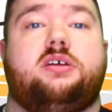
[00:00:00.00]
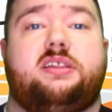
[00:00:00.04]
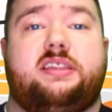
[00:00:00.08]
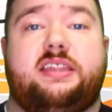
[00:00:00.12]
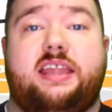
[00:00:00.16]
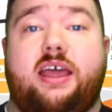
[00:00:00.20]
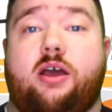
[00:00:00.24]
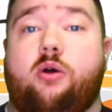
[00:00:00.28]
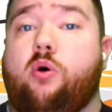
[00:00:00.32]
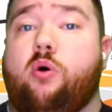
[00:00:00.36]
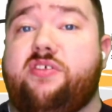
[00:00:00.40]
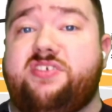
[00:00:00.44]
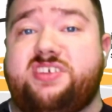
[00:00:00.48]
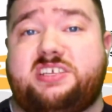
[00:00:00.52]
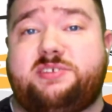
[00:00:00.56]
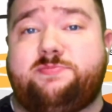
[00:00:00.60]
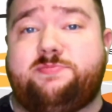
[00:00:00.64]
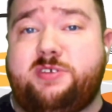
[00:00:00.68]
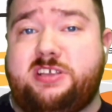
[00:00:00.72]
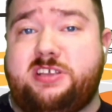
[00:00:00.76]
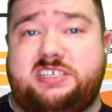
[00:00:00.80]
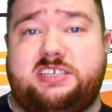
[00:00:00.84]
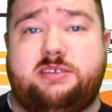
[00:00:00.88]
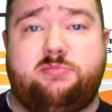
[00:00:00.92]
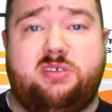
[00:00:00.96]
Now, while this
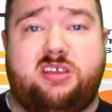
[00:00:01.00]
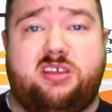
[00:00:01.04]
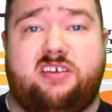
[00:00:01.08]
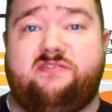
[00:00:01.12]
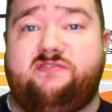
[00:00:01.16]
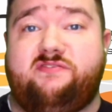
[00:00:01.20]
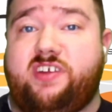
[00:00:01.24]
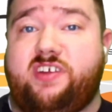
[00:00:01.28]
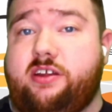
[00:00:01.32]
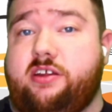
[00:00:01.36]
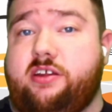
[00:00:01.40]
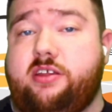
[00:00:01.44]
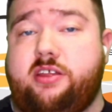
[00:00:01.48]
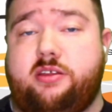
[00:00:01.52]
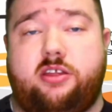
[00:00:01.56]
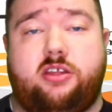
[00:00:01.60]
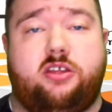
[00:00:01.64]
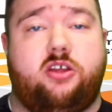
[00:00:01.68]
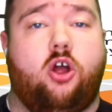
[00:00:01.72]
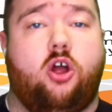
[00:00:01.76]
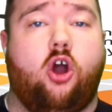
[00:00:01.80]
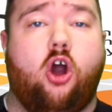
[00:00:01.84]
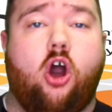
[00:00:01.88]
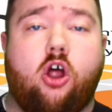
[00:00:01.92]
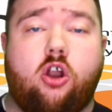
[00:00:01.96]
may seem like a very
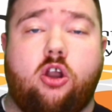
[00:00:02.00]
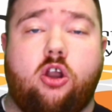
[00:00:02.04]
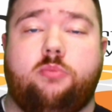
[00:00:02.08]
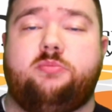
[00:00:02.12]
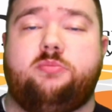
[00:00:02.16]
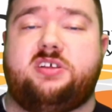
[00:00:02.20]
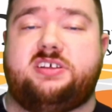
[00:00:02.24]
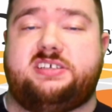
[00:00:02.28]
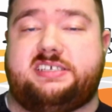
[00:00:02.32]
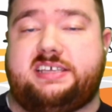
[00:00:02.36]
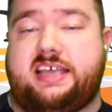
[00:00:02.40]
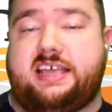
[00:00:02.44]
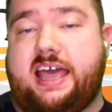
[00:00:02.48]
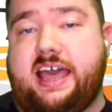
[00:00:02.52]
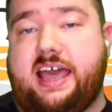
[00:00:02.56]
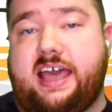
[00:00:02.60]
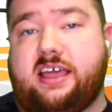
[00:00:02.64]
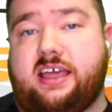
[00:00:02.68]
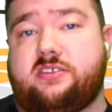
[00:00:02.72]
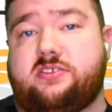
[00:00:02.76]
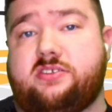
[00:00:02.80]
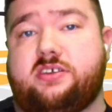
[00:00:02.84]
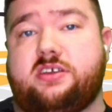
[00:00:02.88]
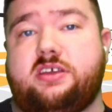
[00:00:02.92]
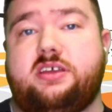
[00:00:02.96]
harmless
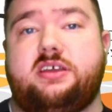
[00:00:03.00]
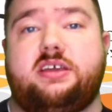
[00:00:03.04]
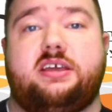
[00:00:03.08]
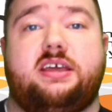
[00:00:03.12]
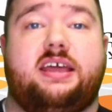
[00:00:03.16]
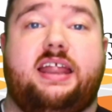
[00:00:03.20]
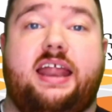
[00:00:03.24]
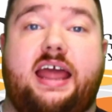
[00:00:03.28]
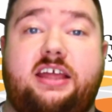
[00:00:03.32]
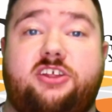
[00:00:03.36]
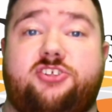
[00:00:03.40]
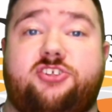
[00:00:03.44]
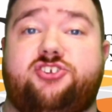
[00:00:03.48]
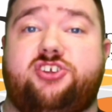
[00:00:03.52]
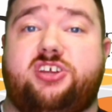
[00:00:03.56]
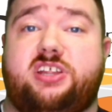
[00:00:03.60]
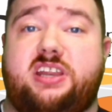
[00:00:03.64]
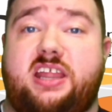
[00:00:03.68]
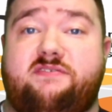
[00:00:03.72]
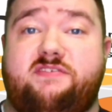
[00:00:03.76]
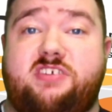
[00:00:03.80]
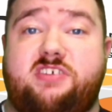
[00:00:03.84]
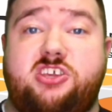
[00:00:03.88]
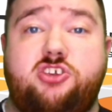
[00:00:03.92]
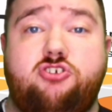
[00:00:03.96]
act, it's actually
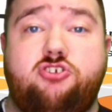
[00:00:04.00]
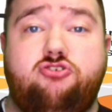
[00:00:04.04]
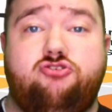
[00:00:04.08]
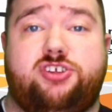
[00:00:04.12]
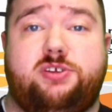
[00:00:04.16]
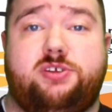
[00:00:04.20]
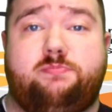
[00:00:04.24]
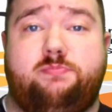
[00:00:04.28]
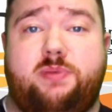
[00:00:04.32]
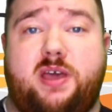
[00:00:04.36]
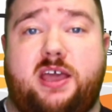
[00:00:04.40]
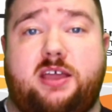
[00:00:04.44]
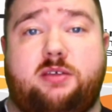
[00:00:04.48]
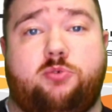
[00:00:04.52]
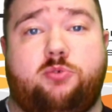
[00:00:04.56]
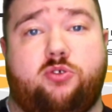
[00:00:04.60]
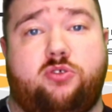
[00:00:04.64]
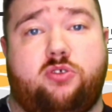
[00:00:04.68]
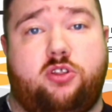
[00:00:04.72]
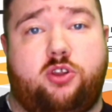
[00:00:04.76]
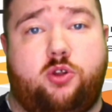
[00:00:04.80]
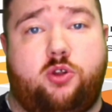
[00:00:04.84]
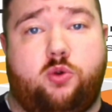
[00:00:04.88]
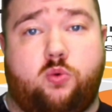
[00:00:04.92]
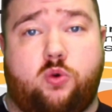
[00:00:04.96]
going to have a huge impact
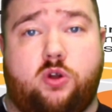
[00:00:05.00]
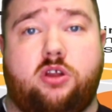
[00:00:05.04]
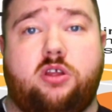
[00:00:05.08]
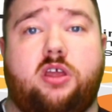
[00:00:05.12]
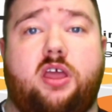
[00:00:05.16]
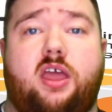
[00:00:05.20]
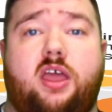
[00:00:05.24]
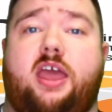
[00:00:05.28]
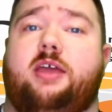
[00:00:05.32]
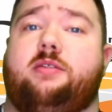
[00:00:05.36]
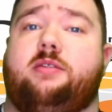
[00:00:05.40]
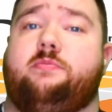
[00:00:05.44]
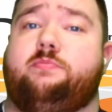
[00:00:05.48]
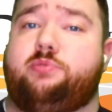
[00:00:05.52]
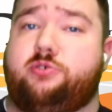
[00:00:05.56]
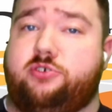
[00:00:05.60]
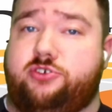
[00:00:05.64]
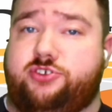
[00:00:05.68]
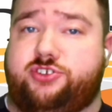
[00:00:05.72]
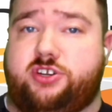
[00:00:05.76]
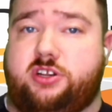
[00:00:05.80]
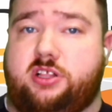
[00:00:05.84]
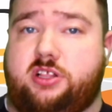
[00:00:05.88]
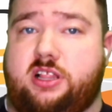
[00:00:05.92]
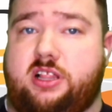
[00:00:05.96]
both on your work and
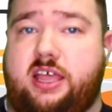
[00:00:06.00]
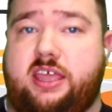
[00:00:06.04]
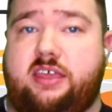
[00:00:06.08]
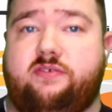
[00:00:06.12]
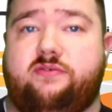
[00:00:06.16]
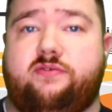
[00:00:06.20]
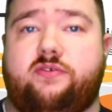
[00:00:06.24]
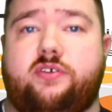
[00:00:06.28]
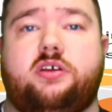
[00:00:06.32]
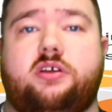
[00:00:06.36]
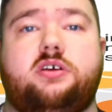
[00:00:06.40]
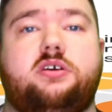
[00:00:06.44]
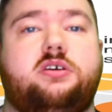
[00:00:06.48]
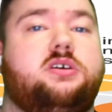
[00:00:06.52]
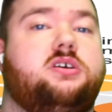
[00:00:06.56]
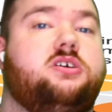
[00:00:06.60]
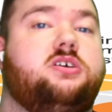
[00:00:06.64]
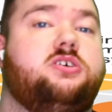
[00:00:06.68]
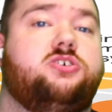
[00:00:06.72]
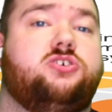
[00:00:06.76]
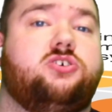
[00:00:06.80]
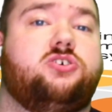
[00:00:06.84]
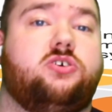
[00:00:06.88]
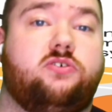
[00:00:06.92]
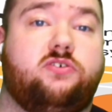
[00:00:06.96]
personal life.
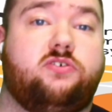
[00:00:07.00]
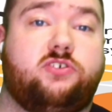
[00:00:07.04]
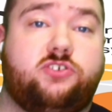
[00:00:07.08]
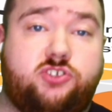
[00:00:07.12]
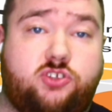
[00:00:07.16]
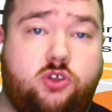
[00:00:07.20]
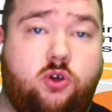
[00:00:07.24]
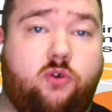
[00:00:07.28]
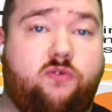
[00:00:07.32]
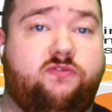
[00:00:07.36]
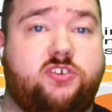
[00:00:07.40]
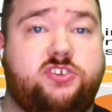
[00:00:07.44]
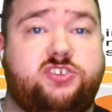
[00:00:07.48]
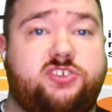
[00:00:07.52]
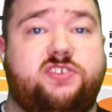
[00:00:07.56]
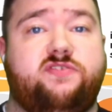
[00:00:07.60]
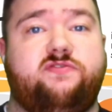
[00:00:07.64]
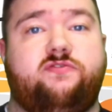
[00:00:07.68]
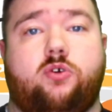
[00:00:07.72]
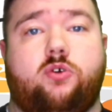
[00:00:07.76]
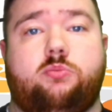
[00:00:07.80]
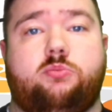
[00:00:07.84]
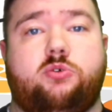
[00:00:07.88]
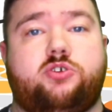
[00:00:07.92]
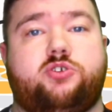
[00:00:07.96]
So first and
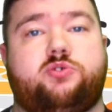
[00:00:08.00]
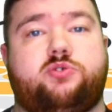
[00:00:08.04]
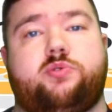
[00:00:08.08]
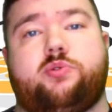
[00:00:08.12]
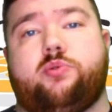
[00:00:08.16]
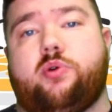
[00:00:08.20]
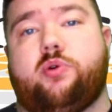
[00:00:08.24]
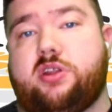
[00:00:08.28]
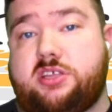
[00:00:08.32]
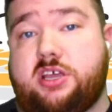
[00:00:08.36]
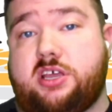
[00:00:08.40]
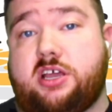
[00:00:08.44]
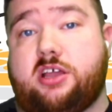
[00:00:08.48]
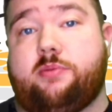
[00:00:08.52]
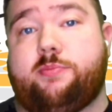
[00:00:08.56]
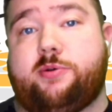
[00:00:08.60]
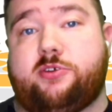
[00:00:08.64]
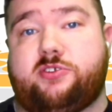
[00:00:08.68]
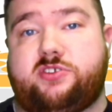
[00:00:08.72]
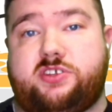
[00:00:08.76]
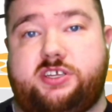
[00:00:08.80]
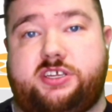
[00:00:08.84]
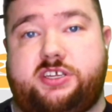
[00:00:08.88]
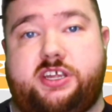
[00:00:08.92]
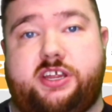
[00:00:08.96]
foremost, we want to talk
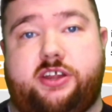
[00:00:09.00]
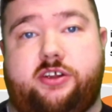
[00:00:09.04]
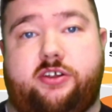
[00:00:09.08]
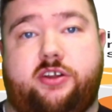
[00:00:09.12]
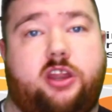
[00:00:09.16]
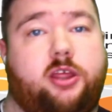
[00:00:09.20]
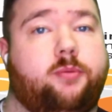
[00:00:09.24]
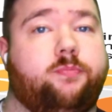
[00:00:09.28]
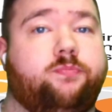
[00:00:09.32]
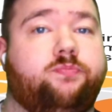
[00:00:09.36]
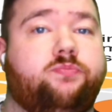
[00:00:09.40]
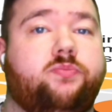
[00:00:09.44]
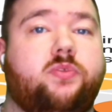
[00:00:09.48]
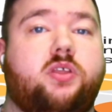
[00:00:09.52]
about security.